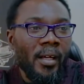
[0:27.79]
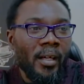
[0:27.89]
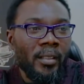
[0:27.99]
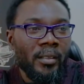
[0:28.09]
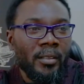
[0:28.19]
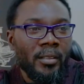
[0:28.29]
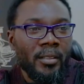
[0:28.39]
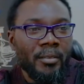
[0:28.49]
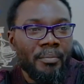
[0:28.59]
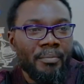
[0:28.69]
And
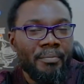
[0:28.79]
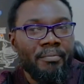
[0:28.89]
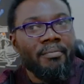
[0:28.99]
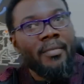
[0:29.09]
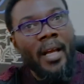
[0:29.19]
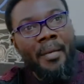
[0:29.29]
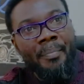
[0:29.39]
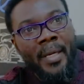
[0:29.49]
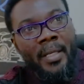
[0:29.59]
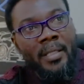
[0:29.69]
I
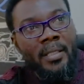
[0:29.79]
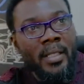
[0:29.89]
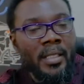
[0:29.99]
paint, I